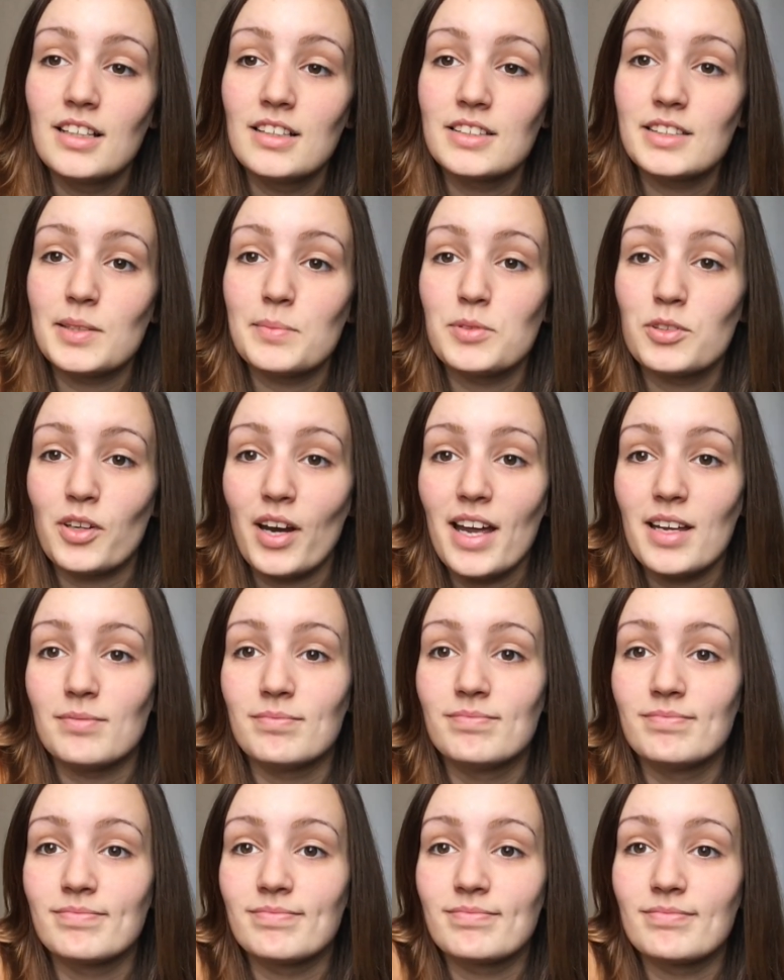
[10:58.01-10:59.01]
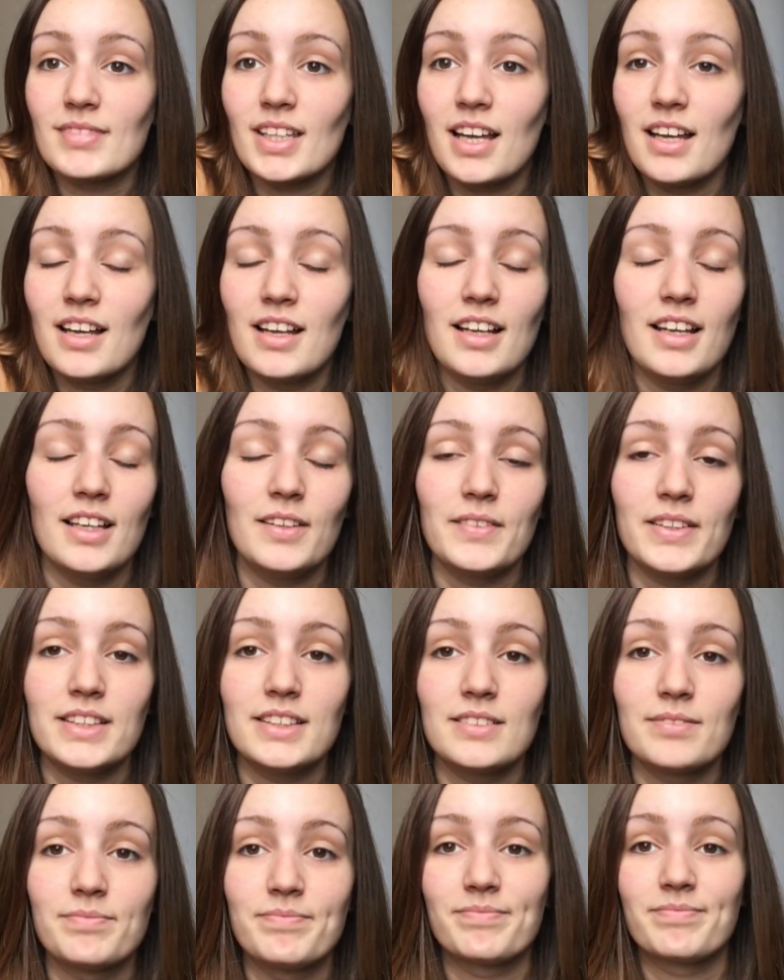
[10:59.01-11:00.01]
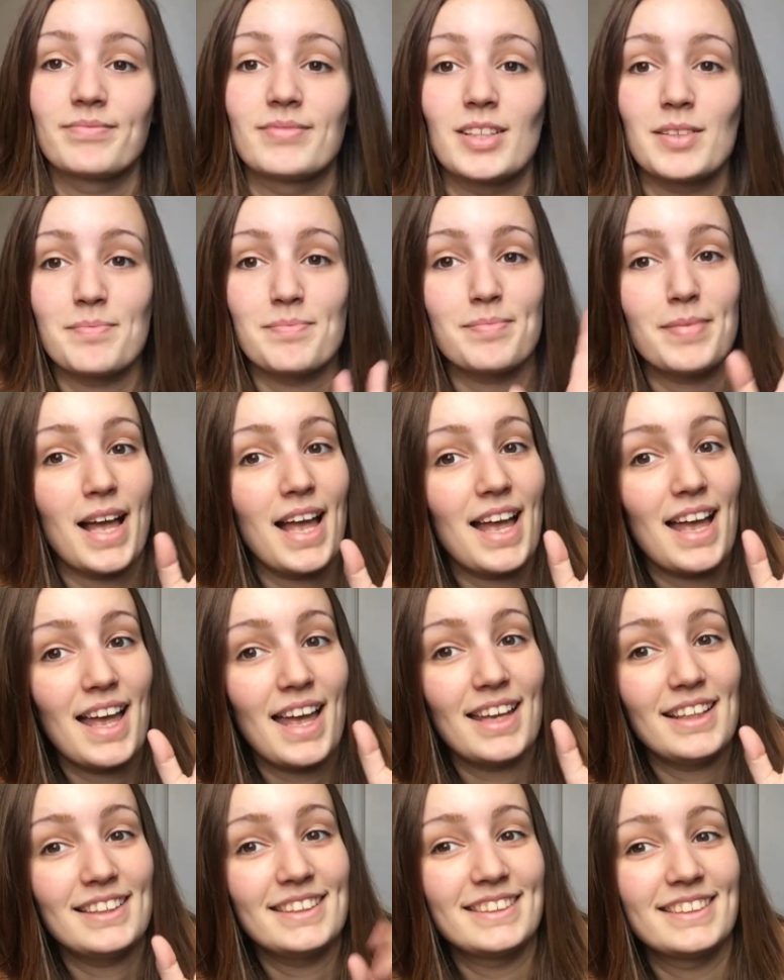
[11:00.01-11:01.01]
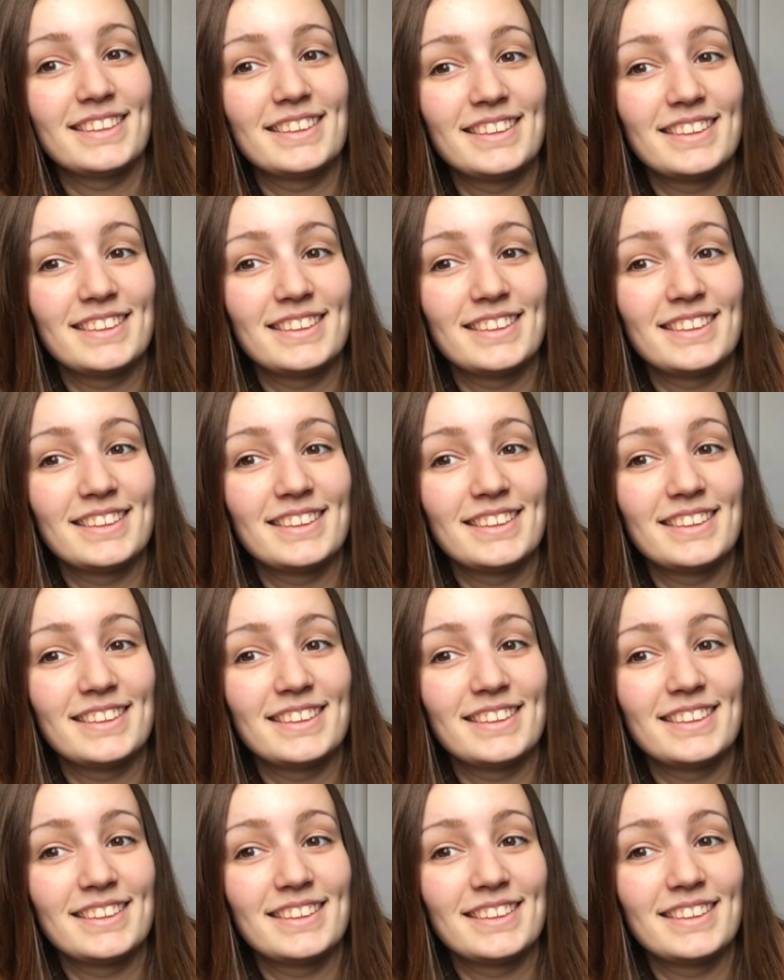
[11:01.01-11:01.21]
subscribe. Anyways, bye.